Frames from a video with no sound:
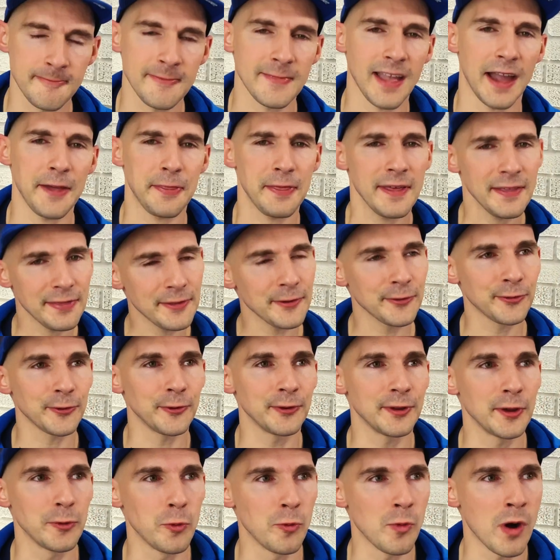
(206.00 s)
I think there's
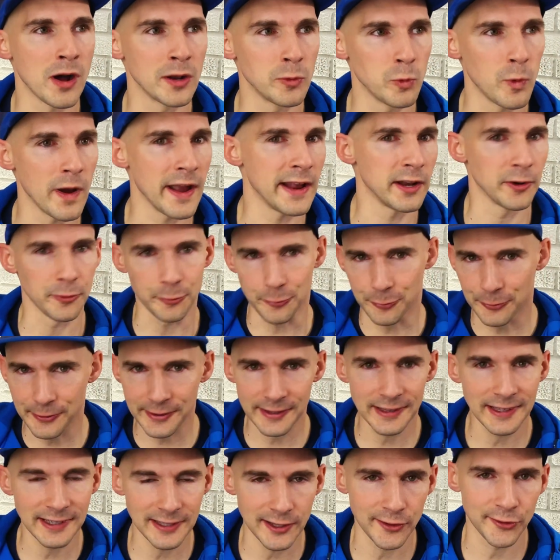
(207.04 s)
only one way to
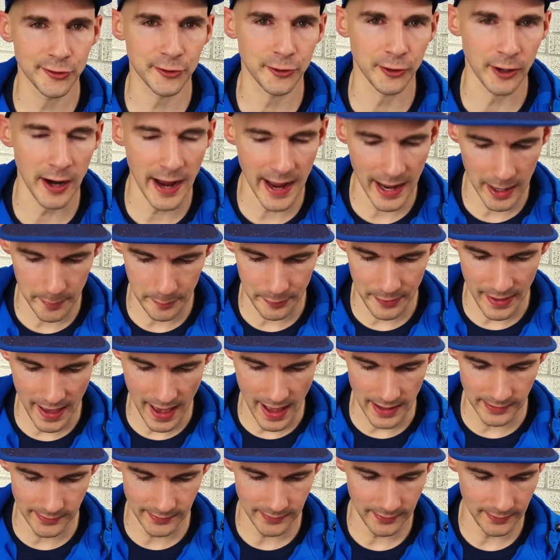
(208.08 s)
really describe
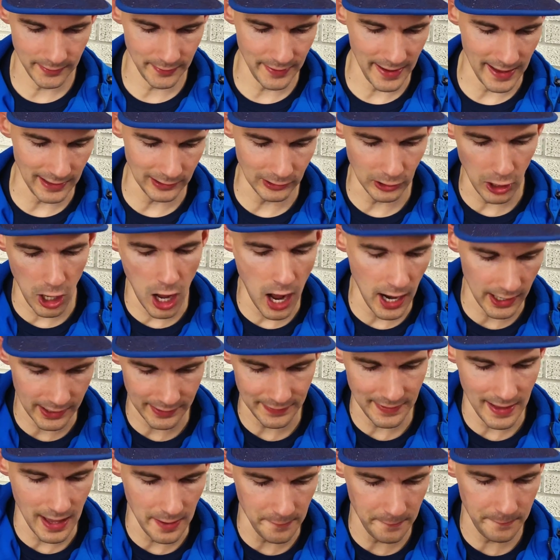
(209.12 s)
that lock
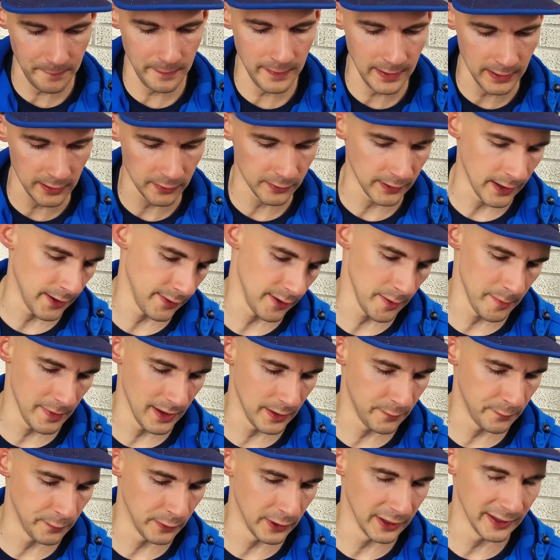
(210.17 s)
and that fit around the midfoot.